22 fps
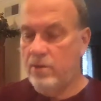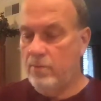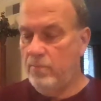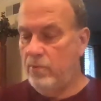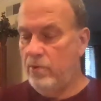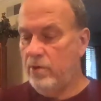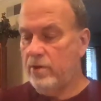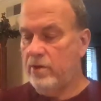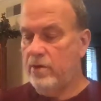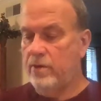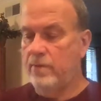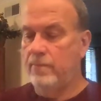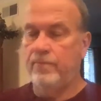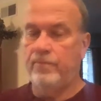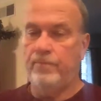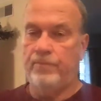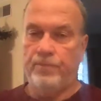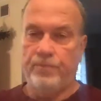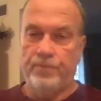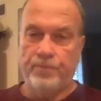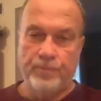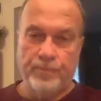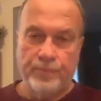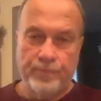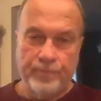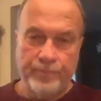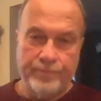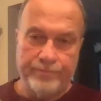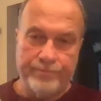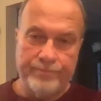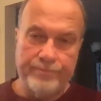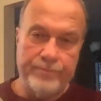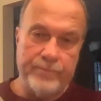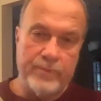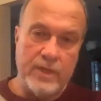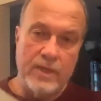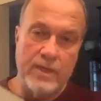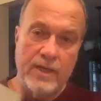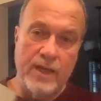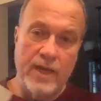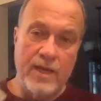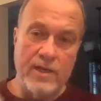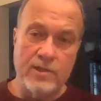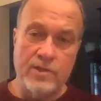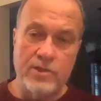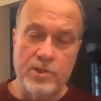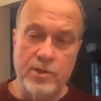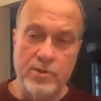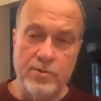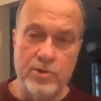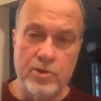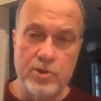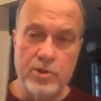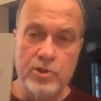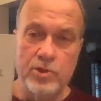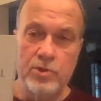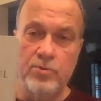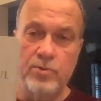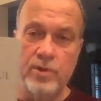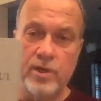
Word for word: book. Last year in June,